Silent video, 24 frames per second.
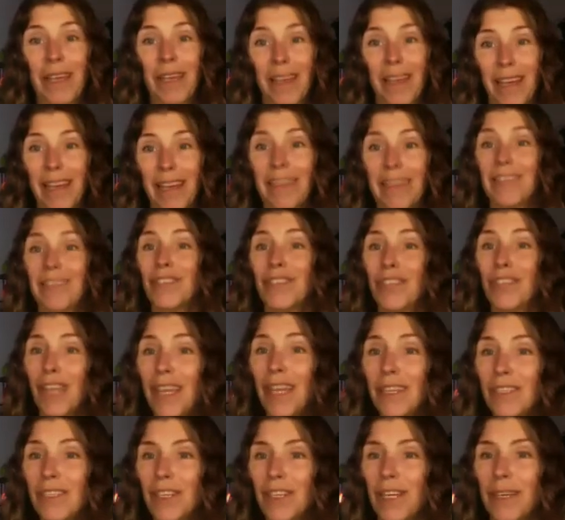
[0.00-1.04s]
can't
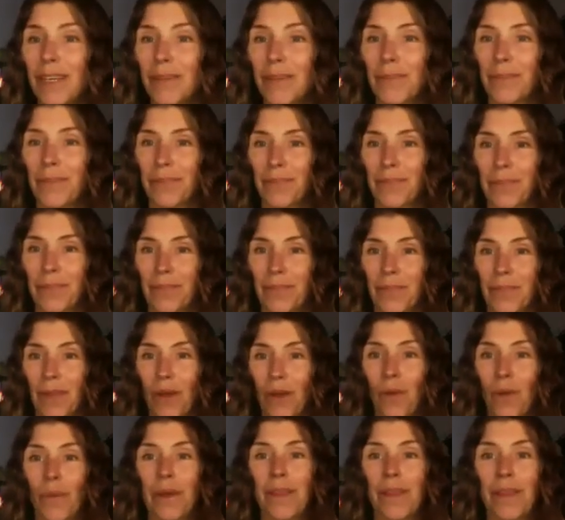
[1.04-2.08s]
change it,
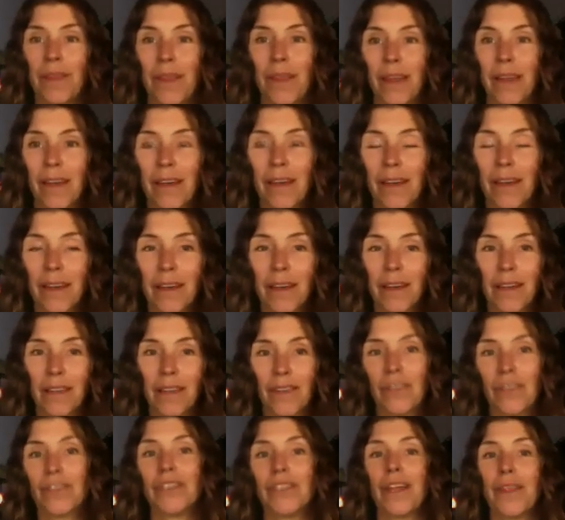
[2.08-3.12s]
or we think
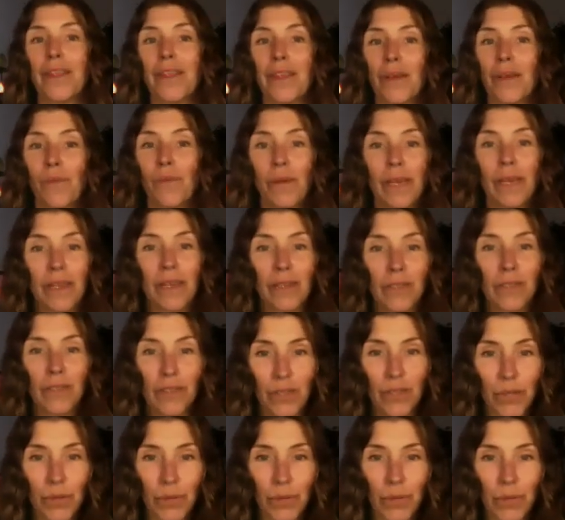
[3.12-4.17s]
there's nothing we can
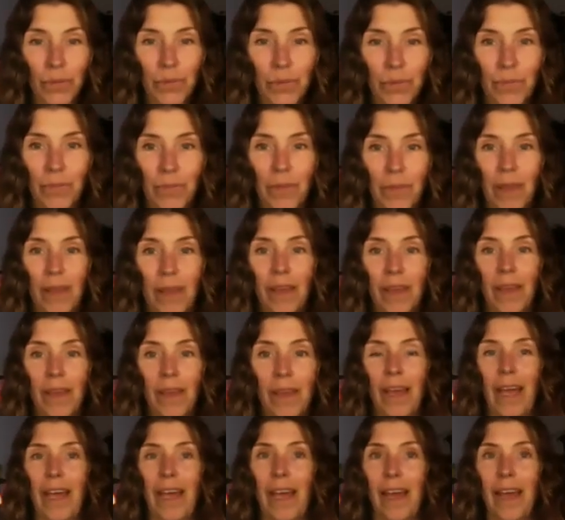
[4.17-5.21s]
do.
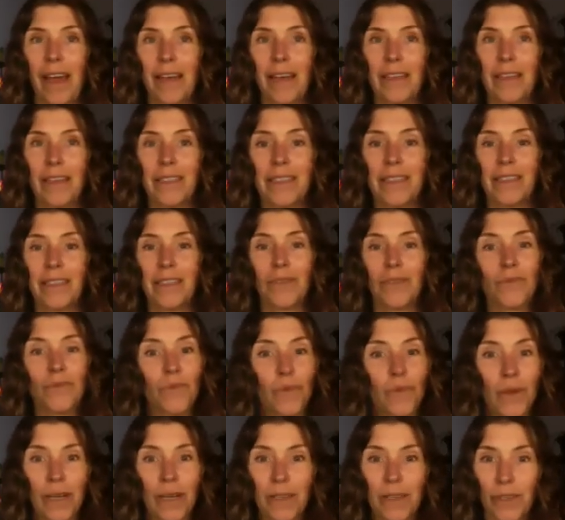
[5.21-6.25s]
And
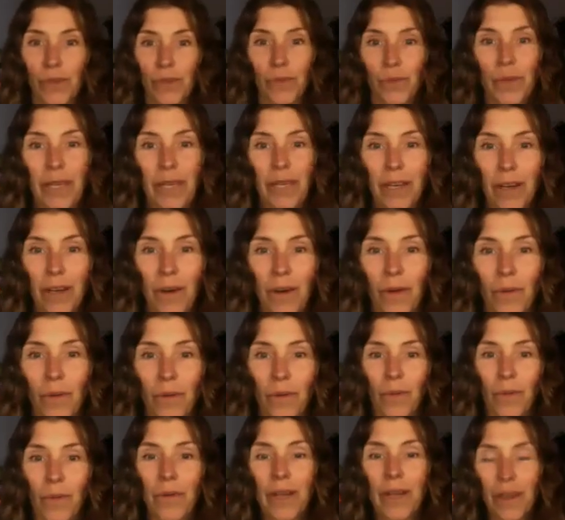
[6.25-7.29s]
what do we know?
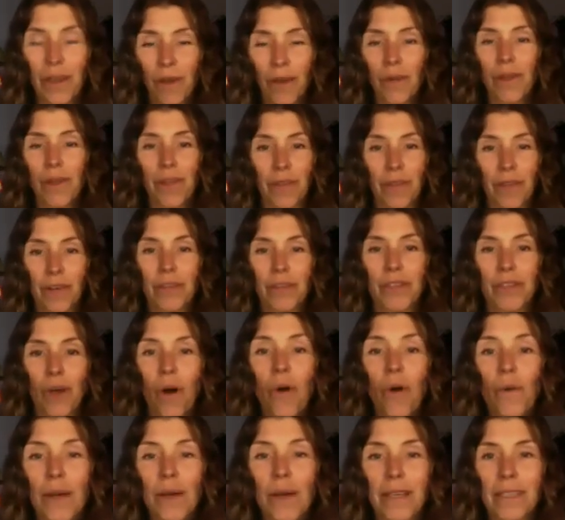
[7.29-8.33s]
We know that there's
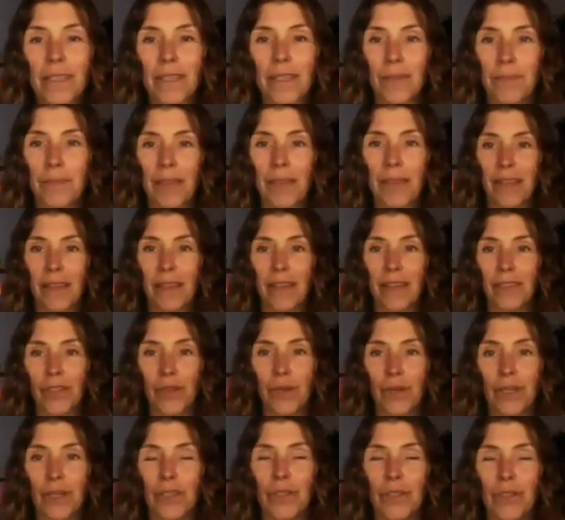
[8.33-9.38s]
always something that
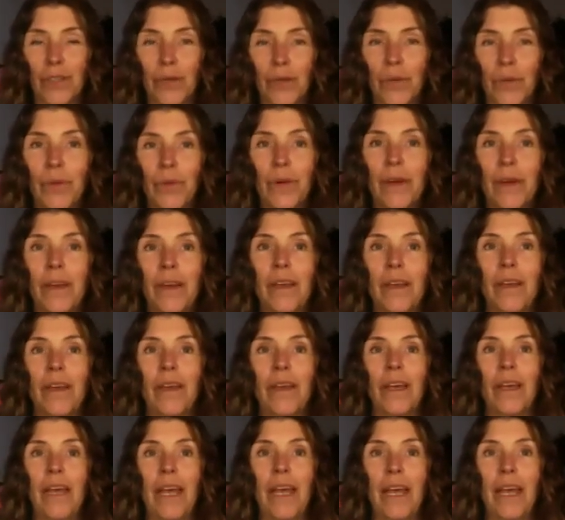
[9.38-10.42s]
you can do,
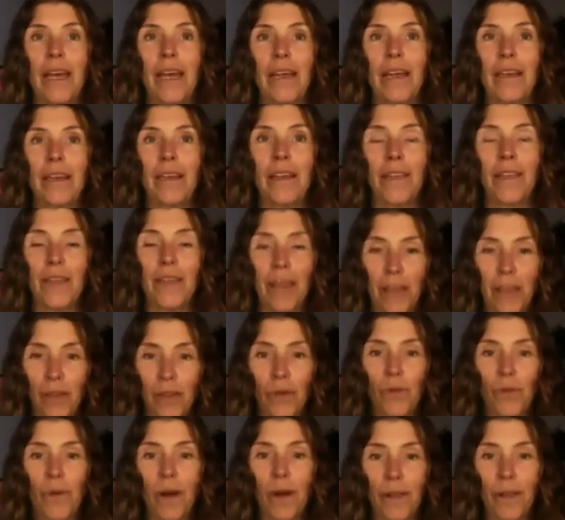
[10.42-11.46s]
and that
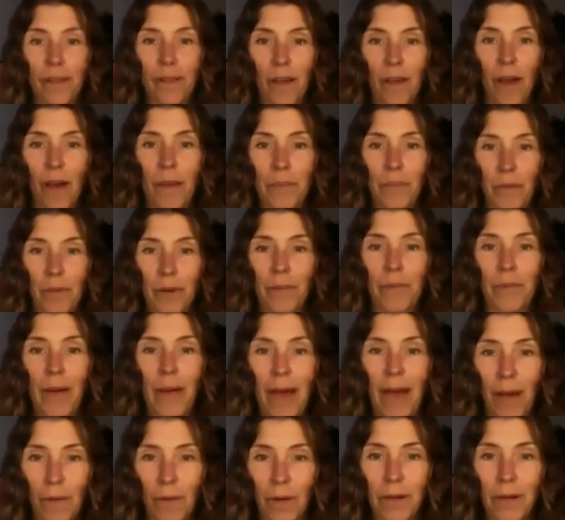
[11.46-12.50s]
you are the operant
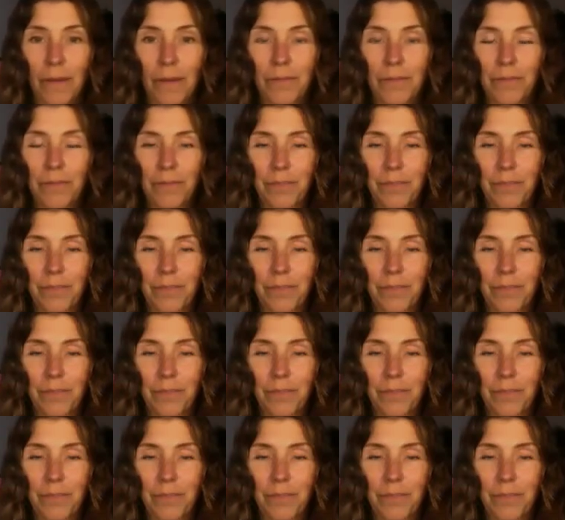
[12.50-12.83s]
power,